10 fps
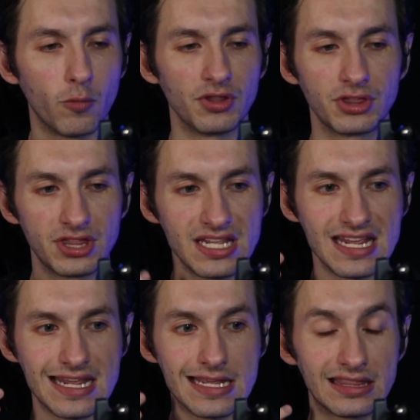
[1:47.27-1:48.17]
with
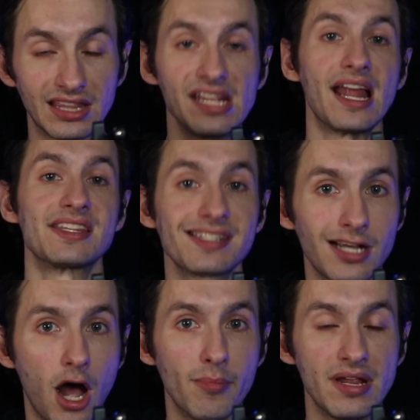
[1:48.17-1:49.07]
the thing that's
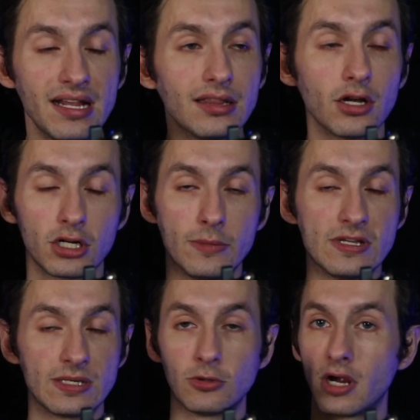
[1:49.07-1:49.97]
coming, there could
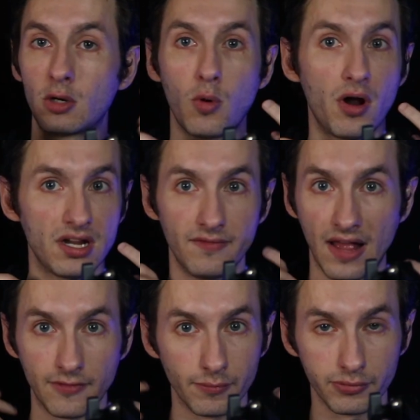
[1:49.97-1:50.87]
be some great quality of
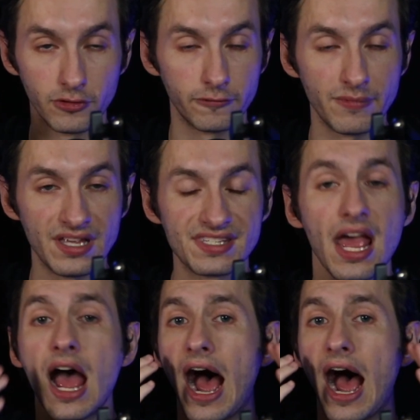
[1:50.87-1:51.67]
life improvements.